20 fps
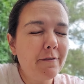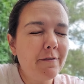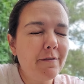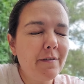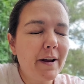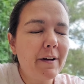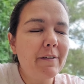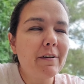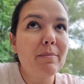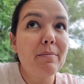
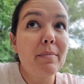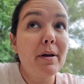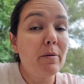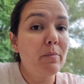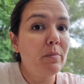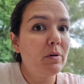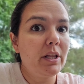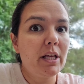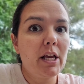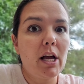very
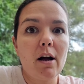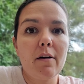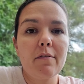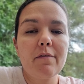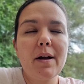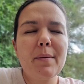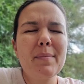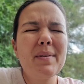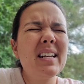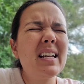minimally off.
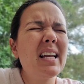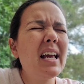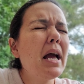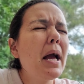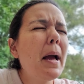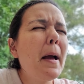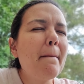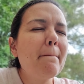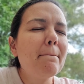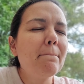
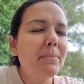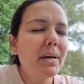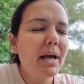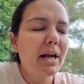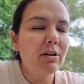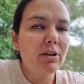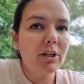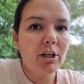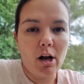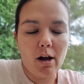
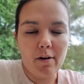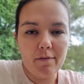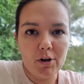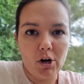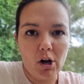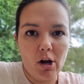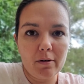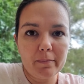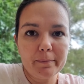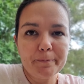Barely off at
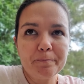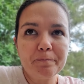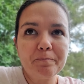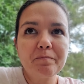all.